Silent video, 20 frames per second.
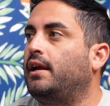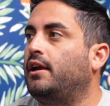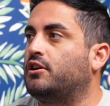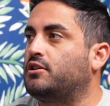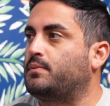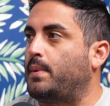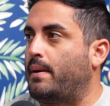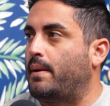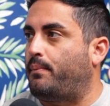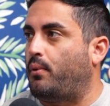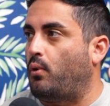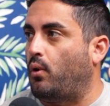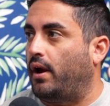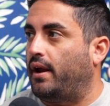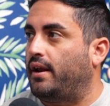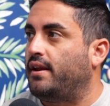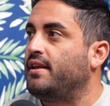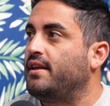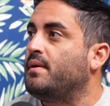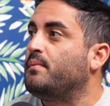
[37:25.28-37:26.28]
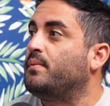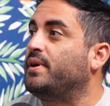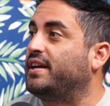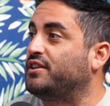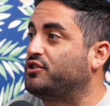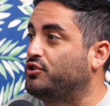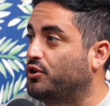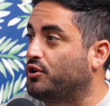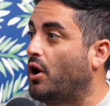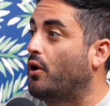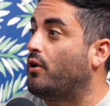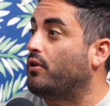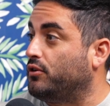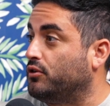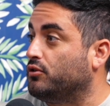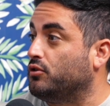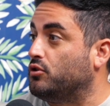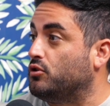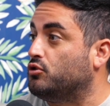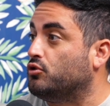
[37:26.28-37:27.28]
Here's my point. Because you
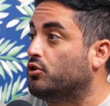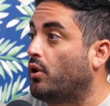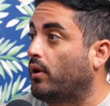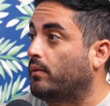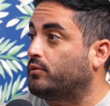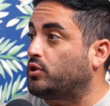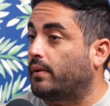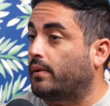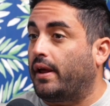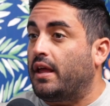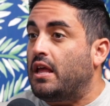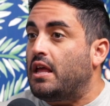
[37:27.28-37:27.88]
know what I'm talking about.